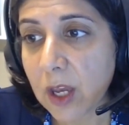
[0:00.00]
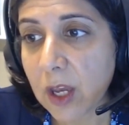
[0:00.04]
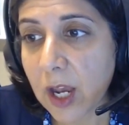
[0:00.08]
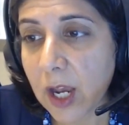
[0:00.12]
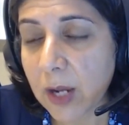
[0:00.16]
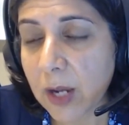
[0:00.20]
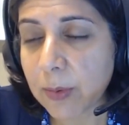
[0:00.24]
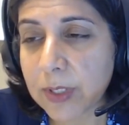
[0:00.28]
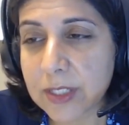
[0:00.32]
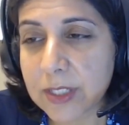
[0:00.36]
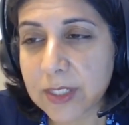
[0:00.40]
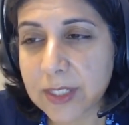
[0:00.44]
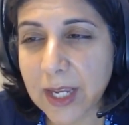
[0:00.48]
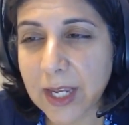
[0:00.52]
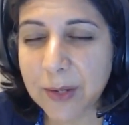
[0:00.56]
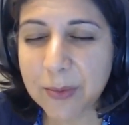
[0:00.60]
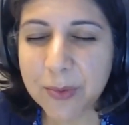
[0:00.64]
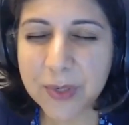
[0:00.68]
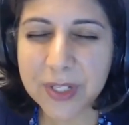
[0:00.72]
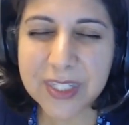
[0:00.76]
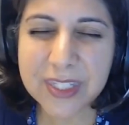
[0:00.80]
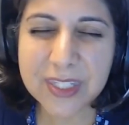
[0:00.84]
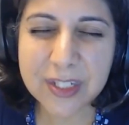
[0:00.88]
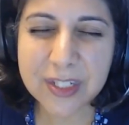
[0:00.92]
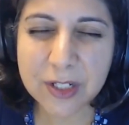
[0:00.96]
I would say
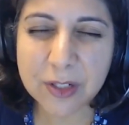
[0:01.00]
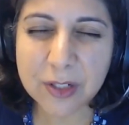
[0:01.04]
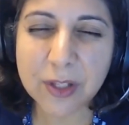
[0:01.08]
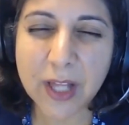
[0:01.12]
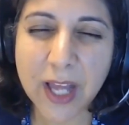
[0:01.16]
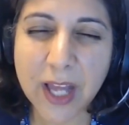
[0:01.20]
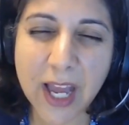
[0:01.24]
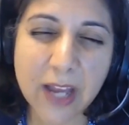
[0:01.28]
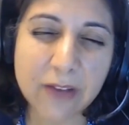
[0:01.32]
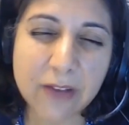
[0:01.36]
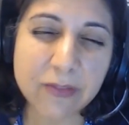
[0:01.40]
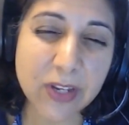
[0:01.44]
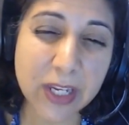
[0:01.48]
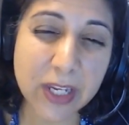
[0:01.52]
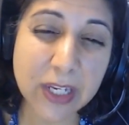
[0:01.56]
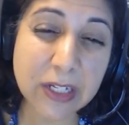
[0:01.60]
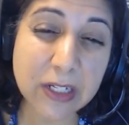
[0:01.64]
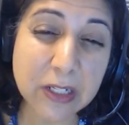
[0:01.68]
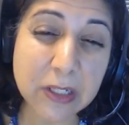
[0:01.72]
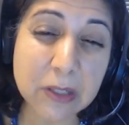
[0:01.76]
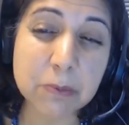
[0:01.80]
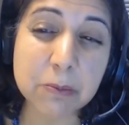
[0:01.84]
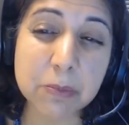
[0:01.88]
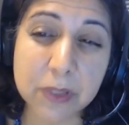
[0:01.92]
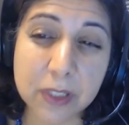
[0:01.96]
we still have
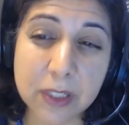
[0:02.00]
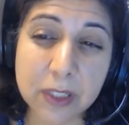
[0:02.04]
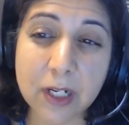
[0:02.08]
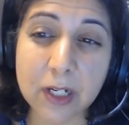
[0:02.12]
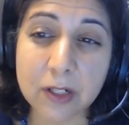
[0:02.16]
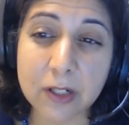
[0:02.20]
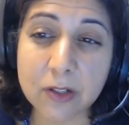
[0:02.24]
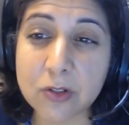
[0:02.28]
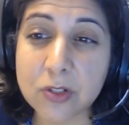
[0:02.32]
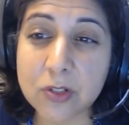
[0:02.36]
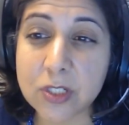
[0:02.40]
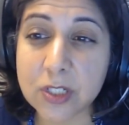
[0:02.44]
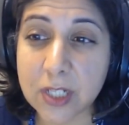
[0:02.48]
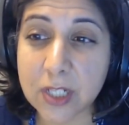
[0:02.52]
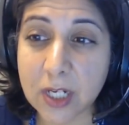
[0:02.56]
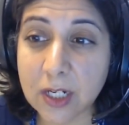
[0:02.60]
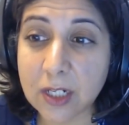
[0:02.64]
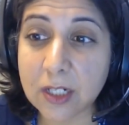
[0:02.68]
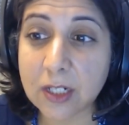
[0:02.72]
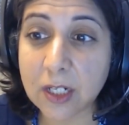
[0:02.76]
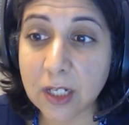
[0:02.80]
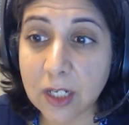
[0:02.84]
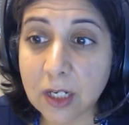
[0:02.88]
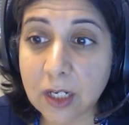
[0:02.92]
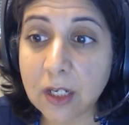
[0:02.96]
incomplete
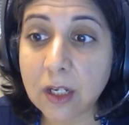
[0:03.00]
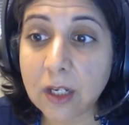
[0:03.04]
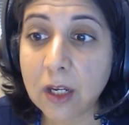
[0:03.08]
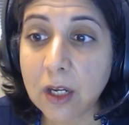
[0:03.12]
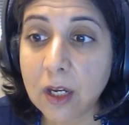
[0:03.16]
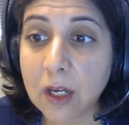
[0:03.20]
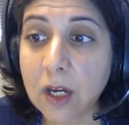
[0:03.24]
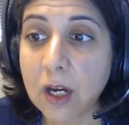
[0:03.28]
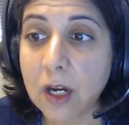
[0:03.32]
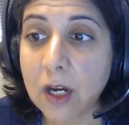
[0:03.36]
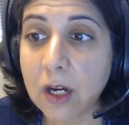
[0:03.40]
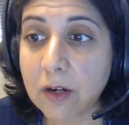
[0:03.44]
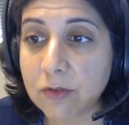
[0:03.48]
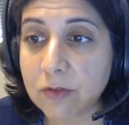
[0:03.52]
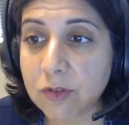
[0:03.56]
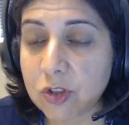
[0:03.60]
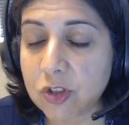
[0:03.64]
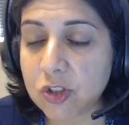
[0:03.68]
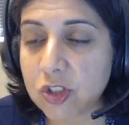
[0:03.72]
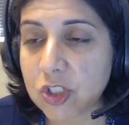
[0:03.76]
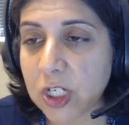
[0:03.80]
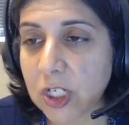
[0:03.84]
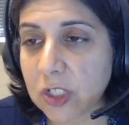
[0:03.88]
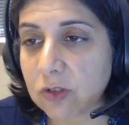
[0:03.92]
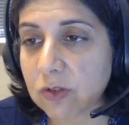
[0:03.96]
understanding of
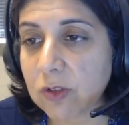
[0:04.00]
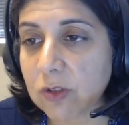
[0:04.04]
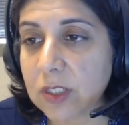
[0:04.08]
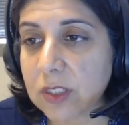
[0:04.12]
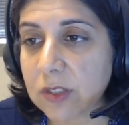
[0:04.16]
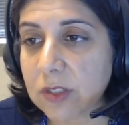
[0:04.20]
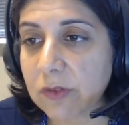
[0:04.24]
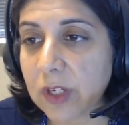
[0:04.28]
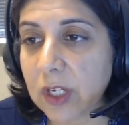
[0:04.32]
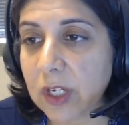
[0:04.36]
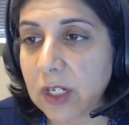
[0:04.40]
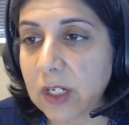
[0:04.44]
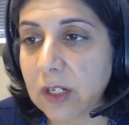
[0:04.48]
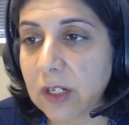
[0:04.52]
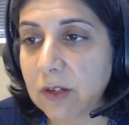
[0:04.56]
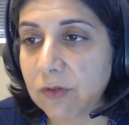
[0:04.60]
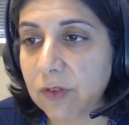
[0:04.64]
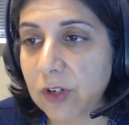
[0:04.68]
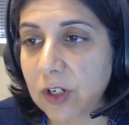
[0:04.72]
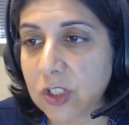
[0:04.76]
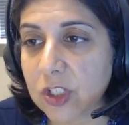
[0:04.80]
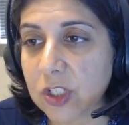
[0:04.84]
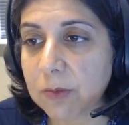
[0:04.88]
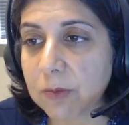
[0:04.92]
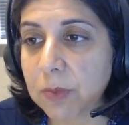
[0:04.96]
trajectories of kidney
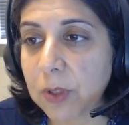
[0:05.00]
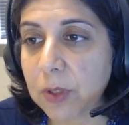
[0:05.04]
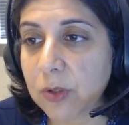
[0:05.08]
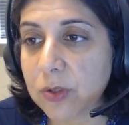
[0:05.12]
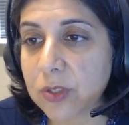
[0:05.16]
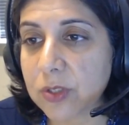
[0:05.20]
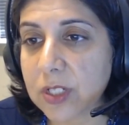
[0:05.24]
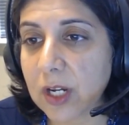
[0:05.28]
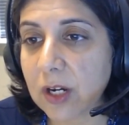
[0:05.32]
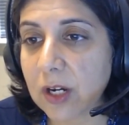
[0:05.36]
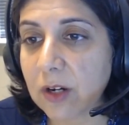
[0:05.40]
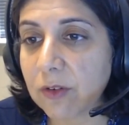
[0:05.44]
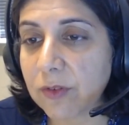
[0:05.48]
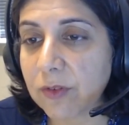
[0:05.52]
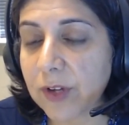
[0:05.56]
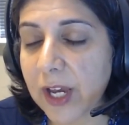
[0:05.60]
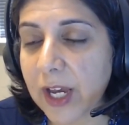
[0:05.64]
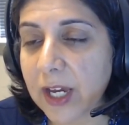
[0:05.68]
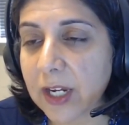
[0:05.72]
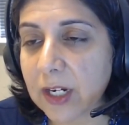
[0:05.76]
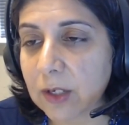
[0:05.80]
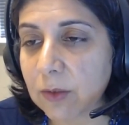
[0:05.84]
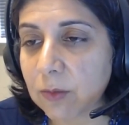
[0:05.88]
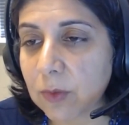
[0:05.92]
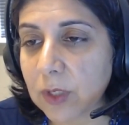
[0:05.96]
function post
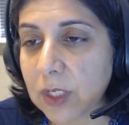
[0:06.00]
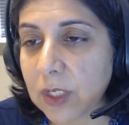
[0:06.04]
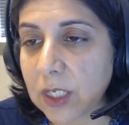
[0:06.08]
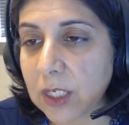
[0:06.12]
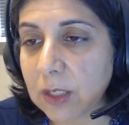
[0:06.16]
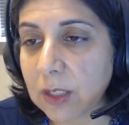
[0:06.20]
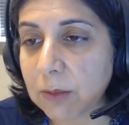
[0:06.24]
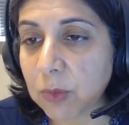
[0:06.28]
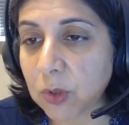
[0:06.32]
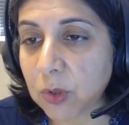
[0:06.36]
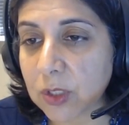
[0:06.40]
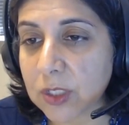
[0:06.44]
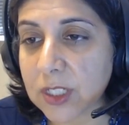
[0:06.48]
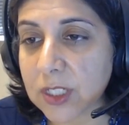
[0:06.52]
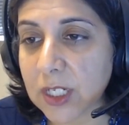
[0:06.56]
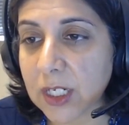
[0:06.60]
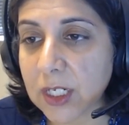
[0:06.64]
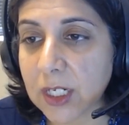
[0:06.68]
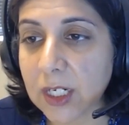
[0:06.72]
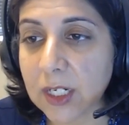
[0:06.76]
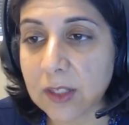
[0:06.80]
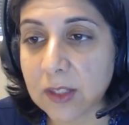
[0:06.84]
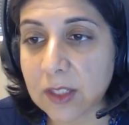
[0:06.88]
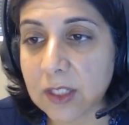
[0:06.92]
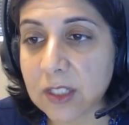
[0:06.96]
LVAD, and we need more
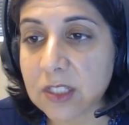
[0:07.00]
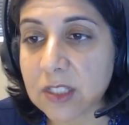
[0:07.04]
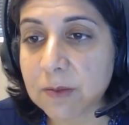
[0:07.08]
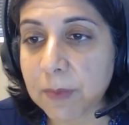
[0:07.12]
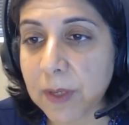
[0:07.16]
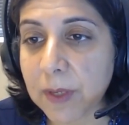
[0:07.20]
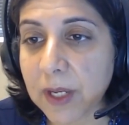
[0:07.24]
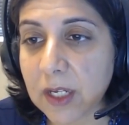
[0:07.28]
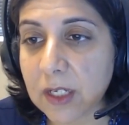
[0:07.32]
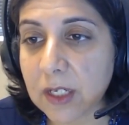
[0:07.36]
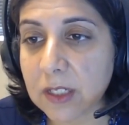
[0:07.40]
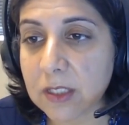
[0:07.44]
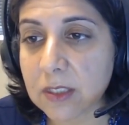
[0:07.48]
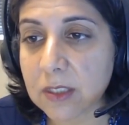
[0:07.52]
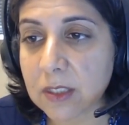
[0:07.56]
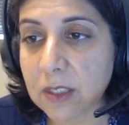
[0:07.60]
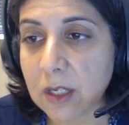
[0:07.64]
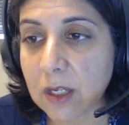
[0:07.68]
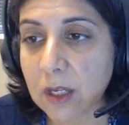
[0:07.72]
data in this space.